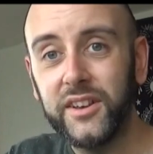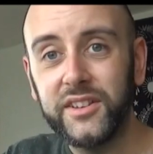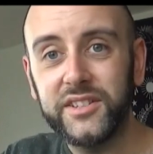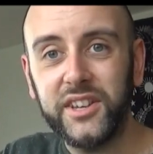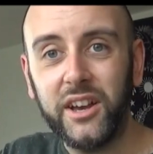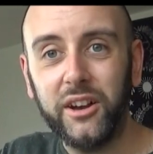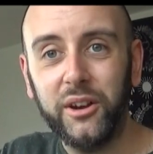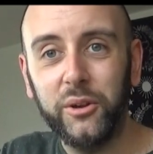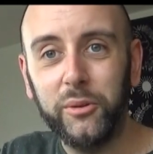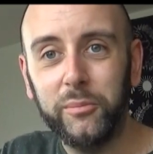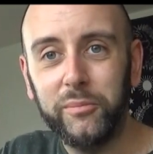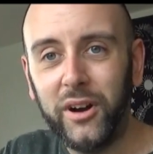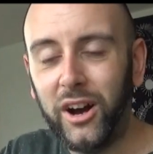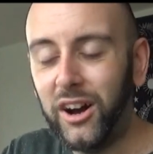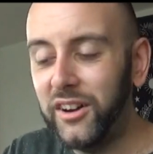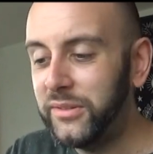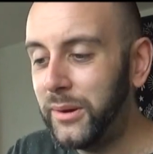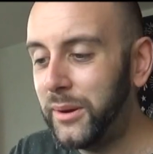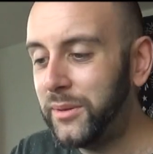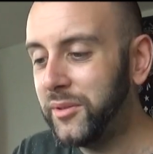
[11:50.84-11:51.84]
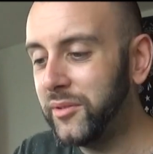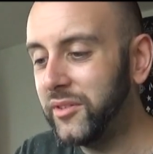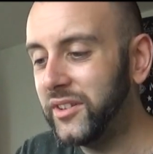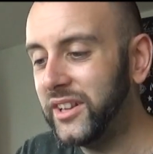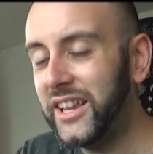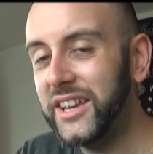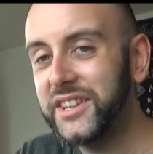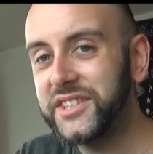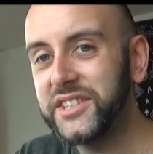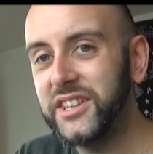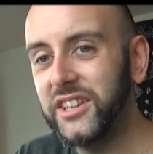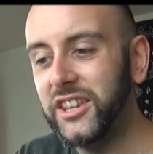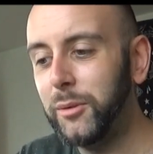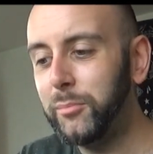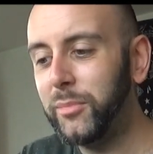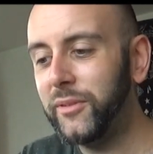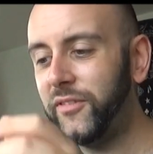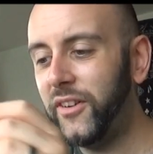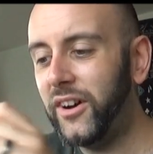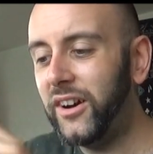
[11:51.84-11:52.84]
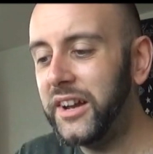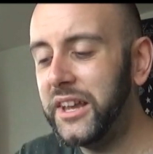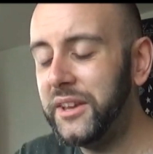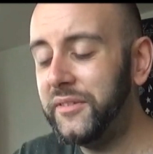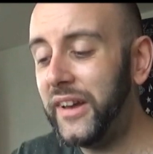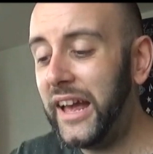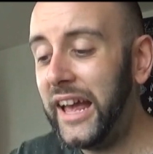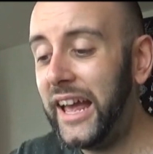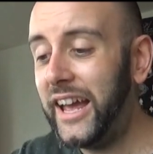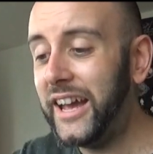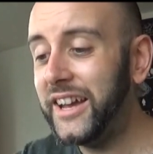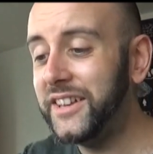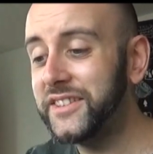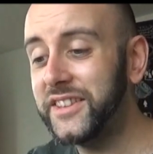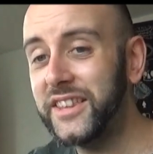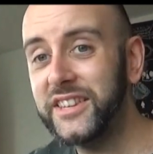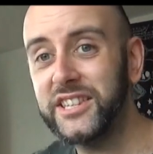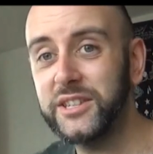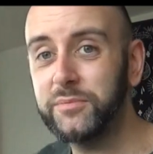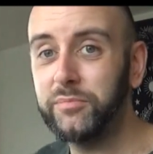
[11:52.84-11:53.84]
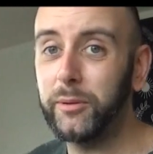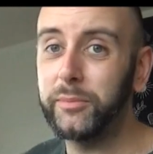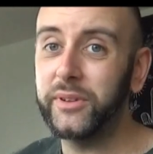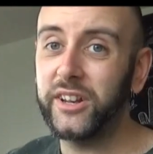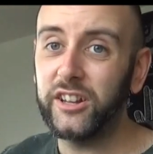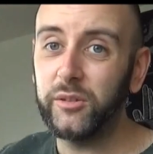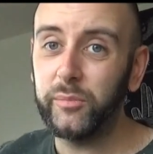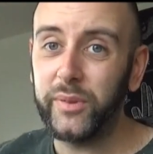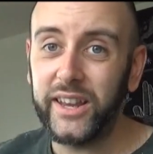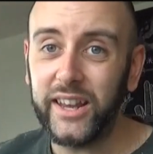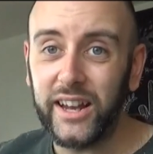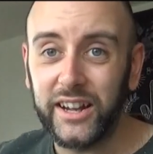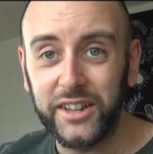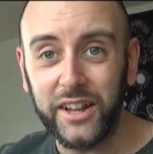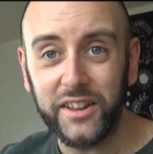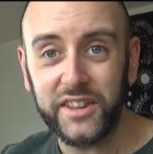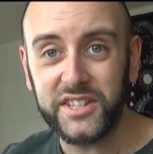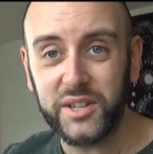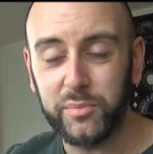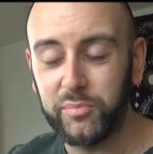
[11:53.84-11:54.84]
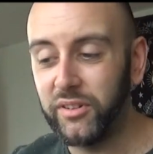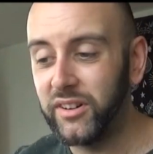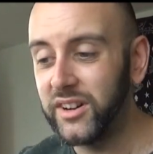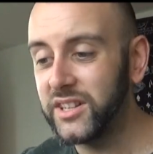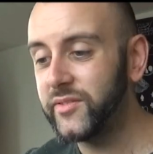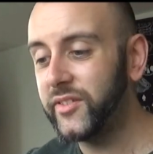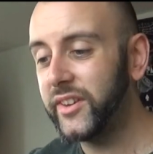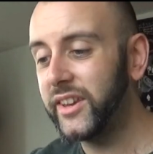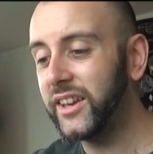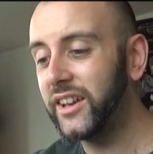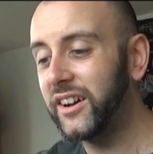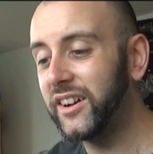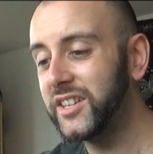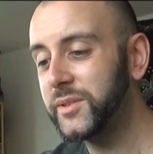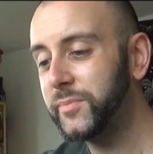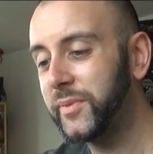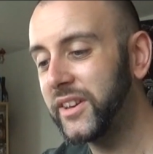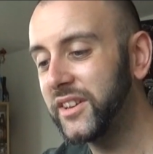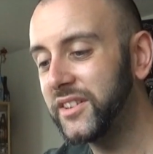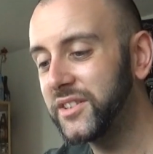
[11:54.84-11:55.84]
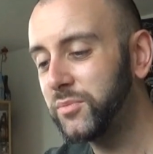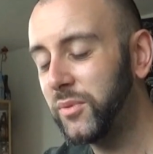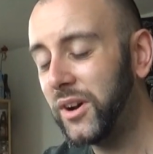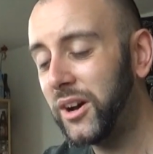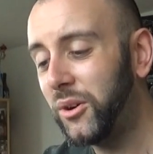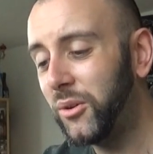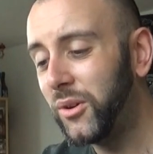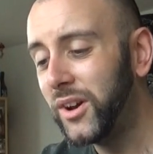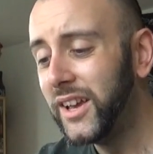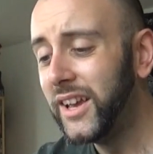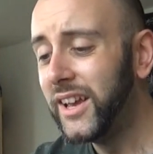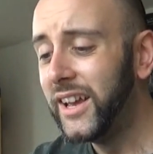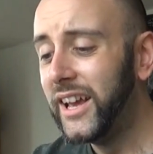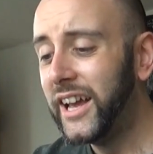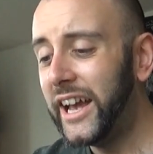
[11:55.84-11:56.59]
So, halfway through the list, number five, and this is probably going to be another surprise for you guys because, well,